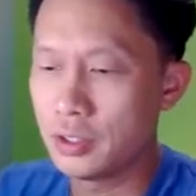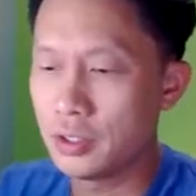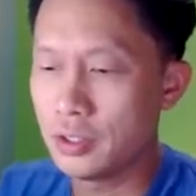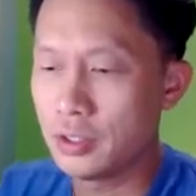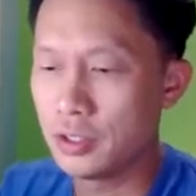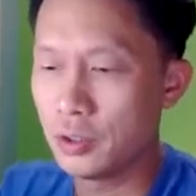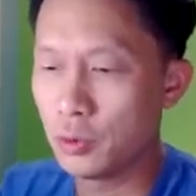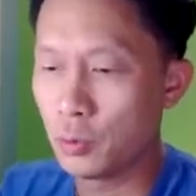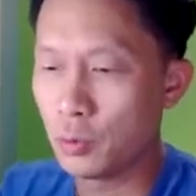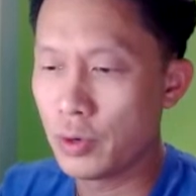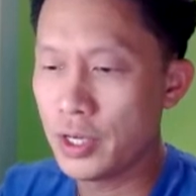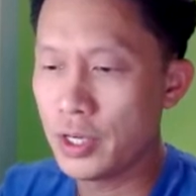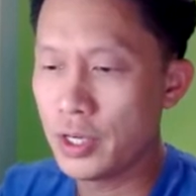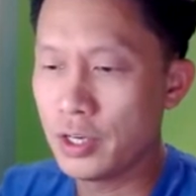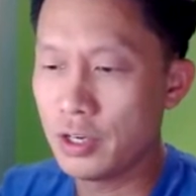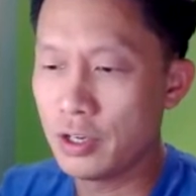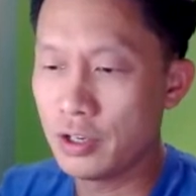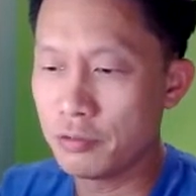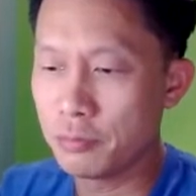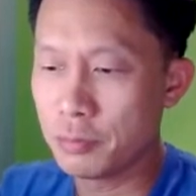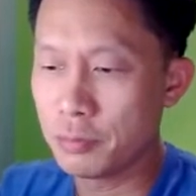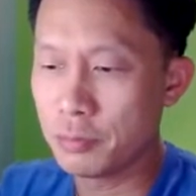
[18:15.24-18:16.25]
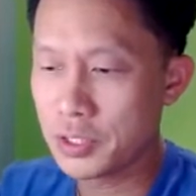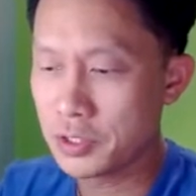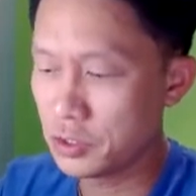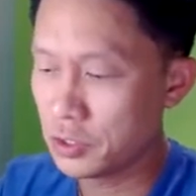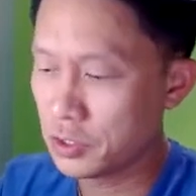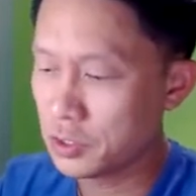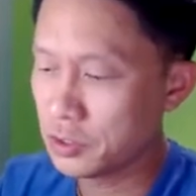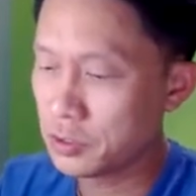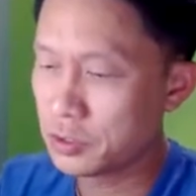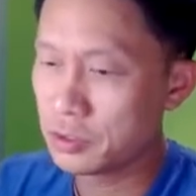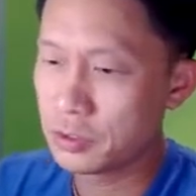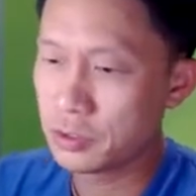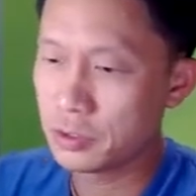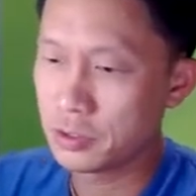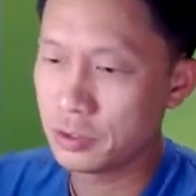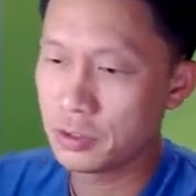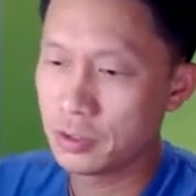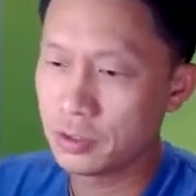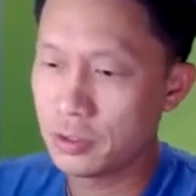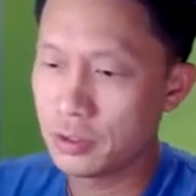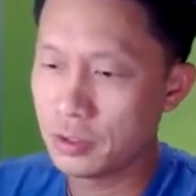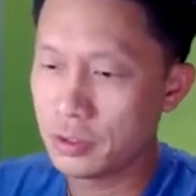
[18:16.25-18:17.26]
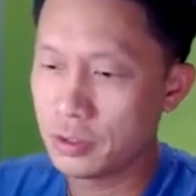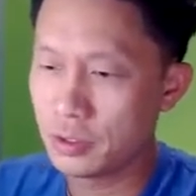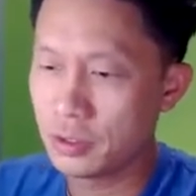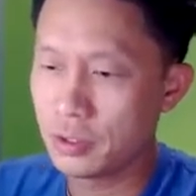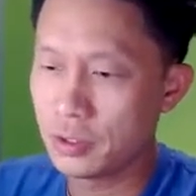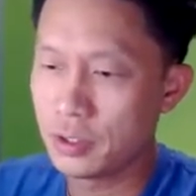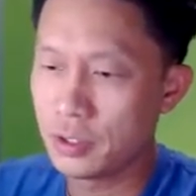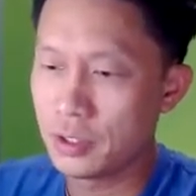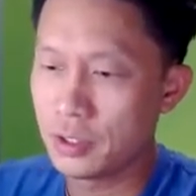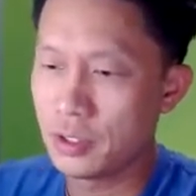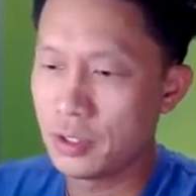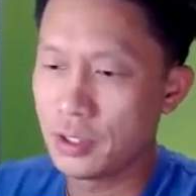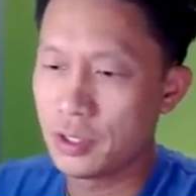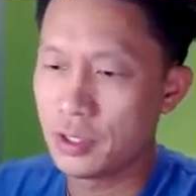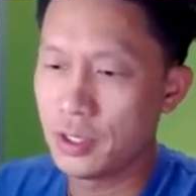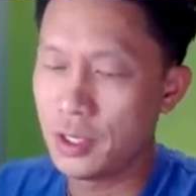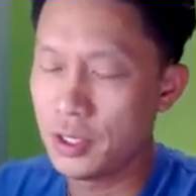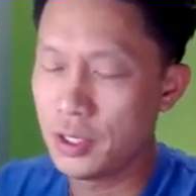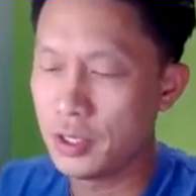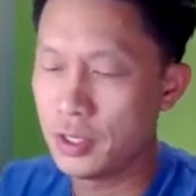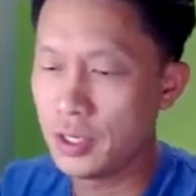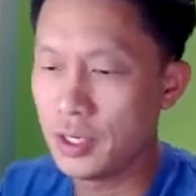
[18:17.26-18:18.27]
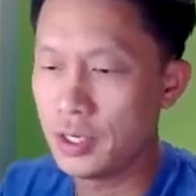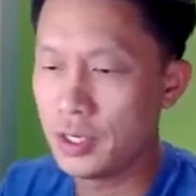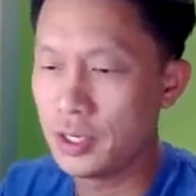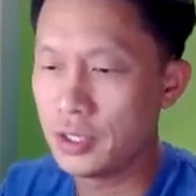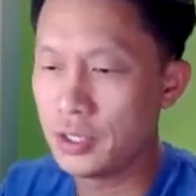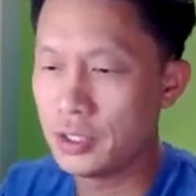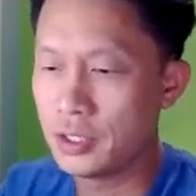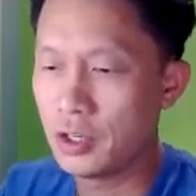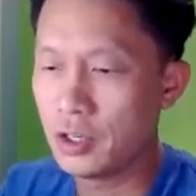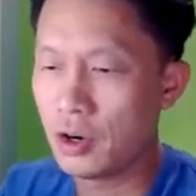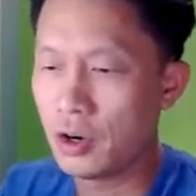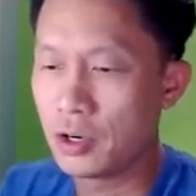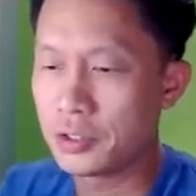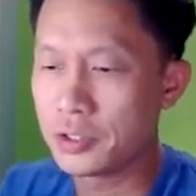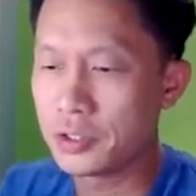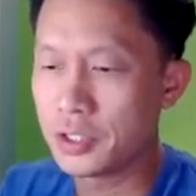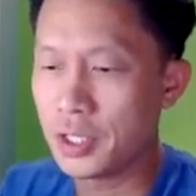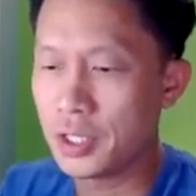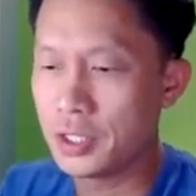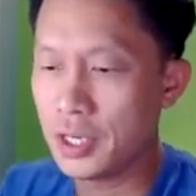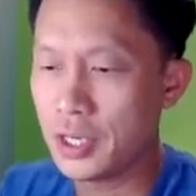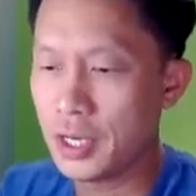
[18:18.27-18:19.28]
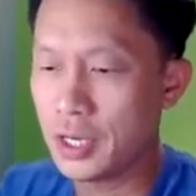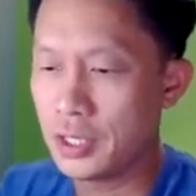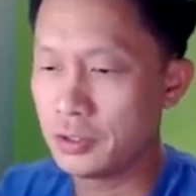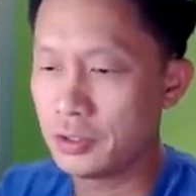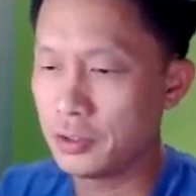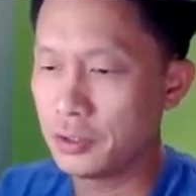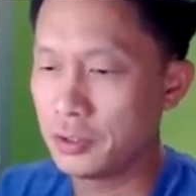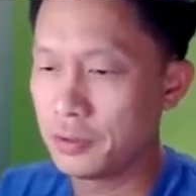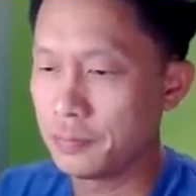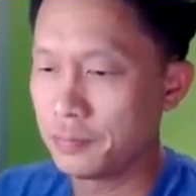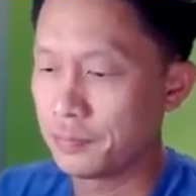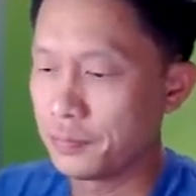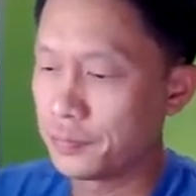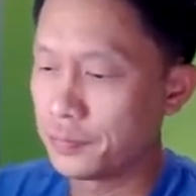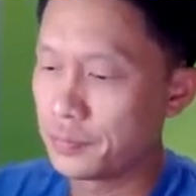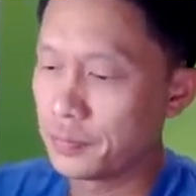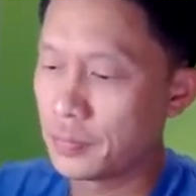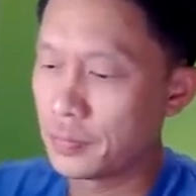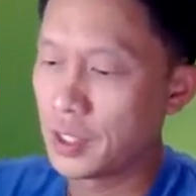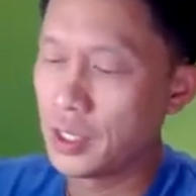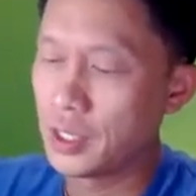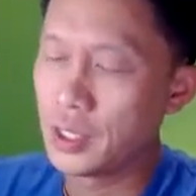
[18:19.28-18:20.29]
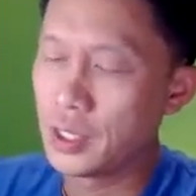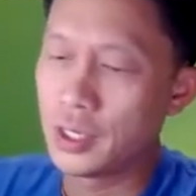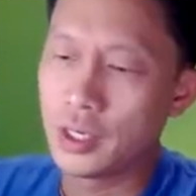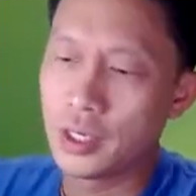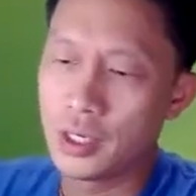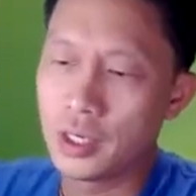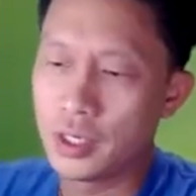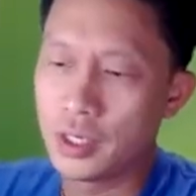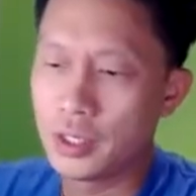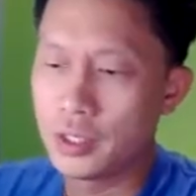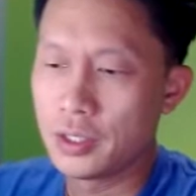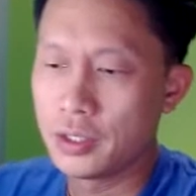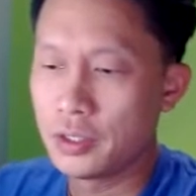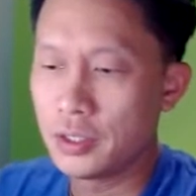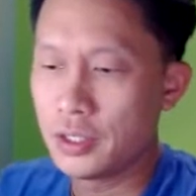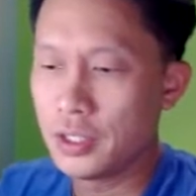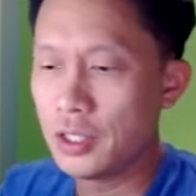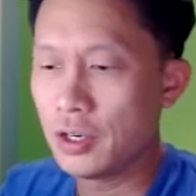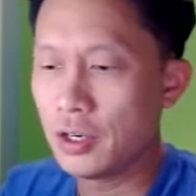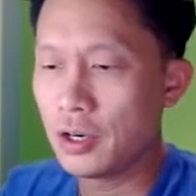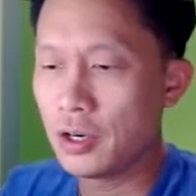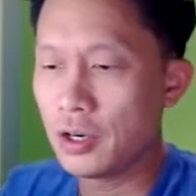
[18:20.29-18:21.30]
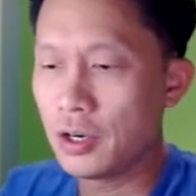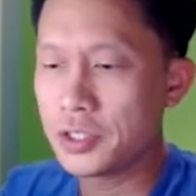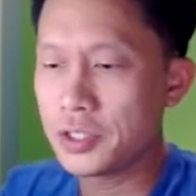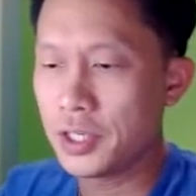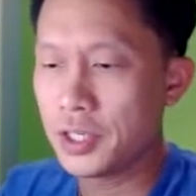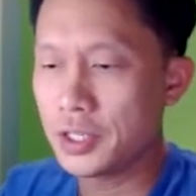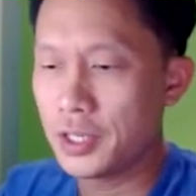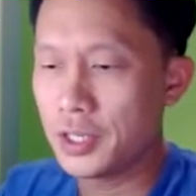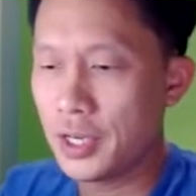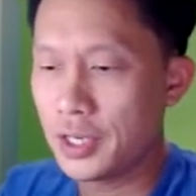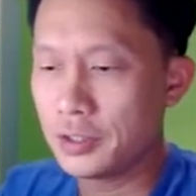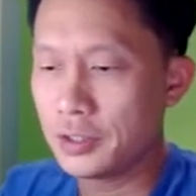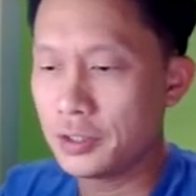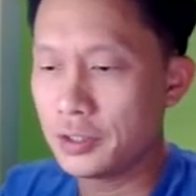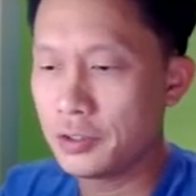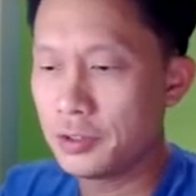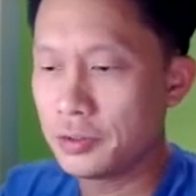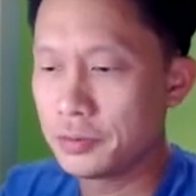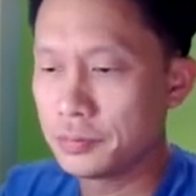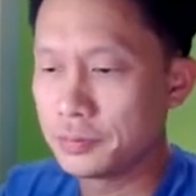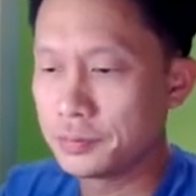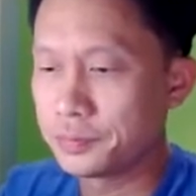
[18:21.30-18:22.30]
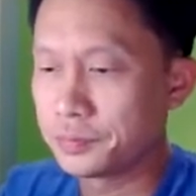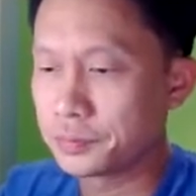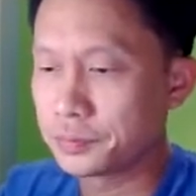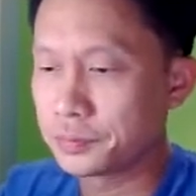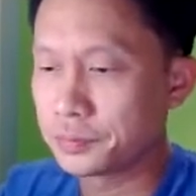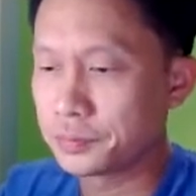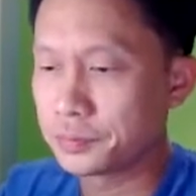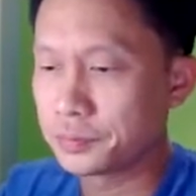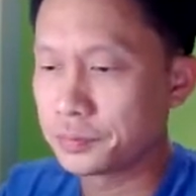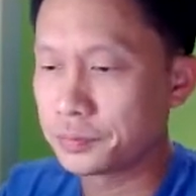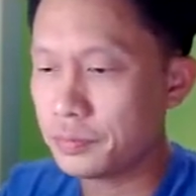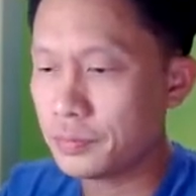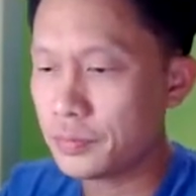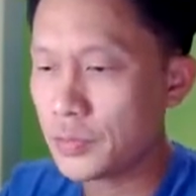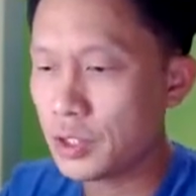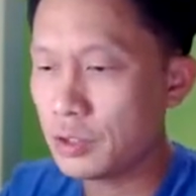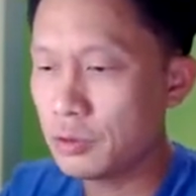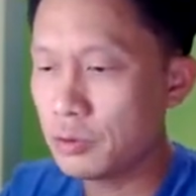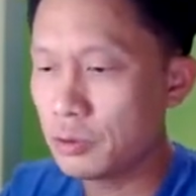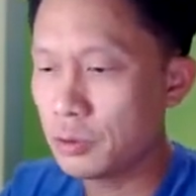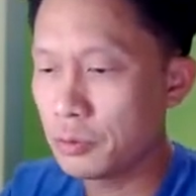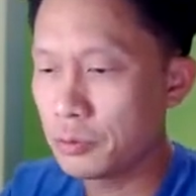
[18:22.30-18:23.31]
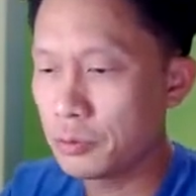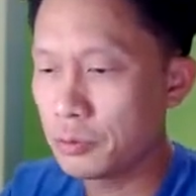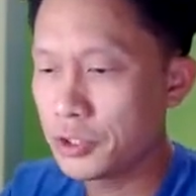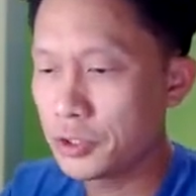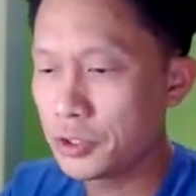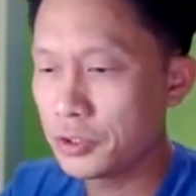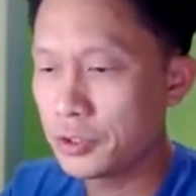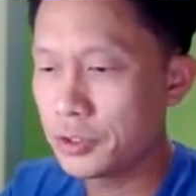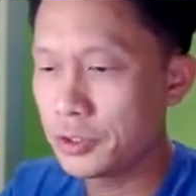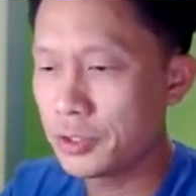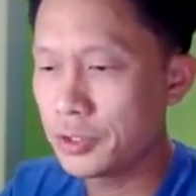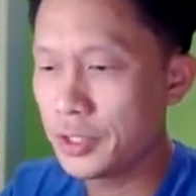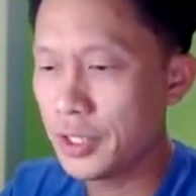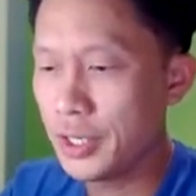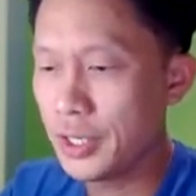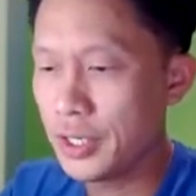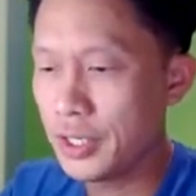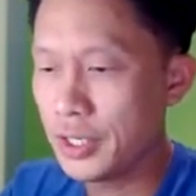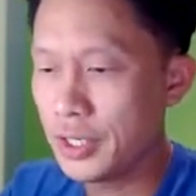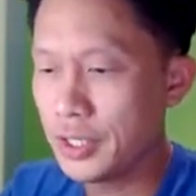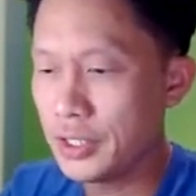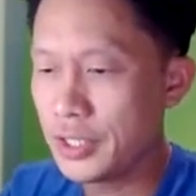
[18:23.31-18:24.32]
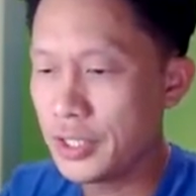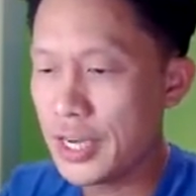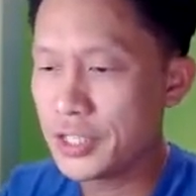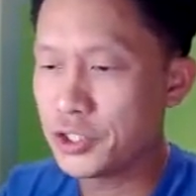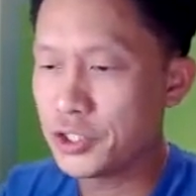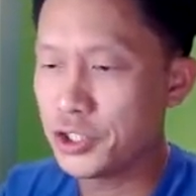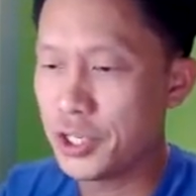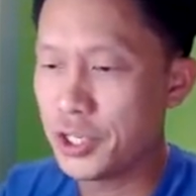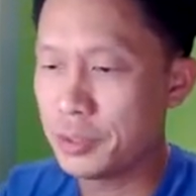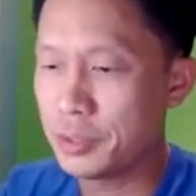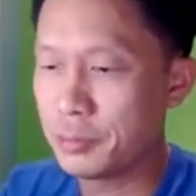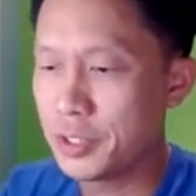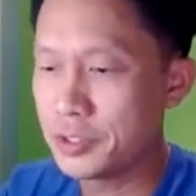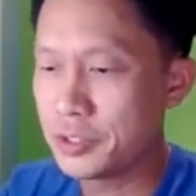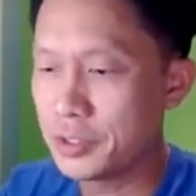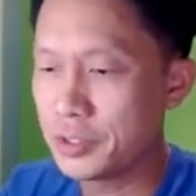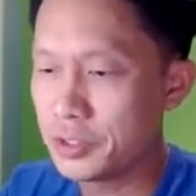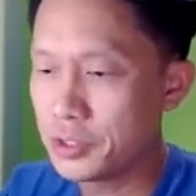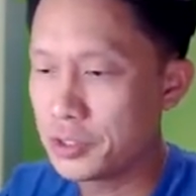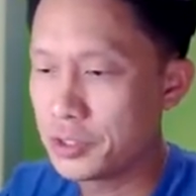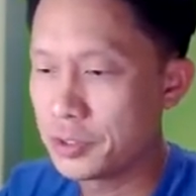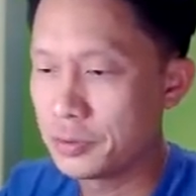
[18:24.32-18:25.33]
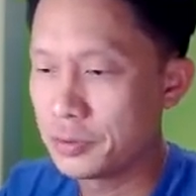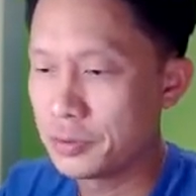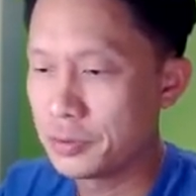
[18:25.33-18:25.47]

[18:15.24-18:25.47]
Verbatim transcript: an array of messages, then an on-send handler. The on-send handler will return a Dash Chat message